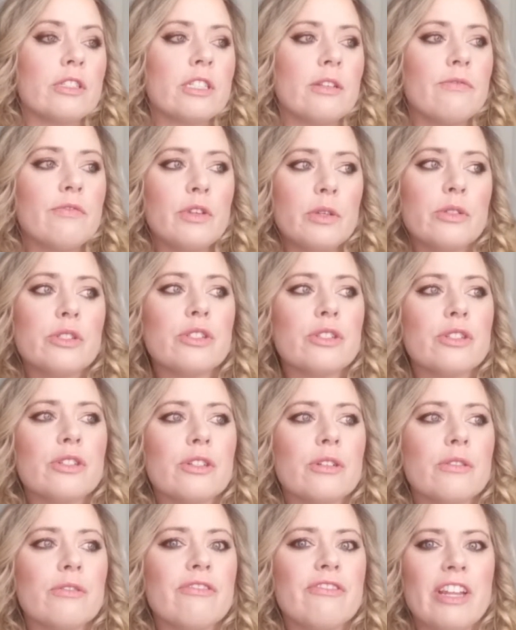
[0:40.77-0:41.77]
some
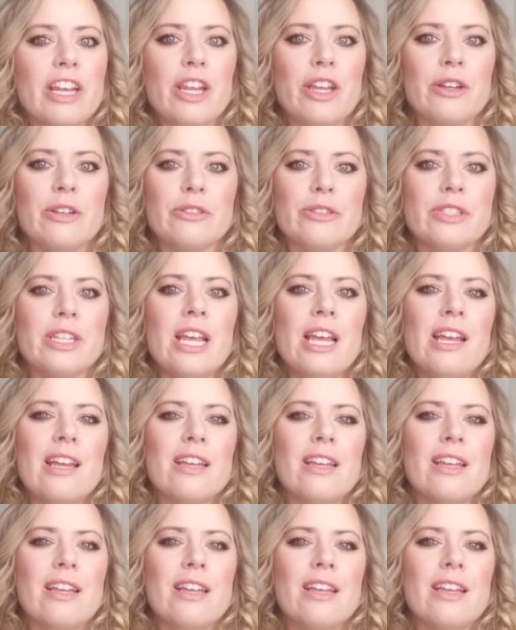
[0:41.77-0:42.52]
future videos,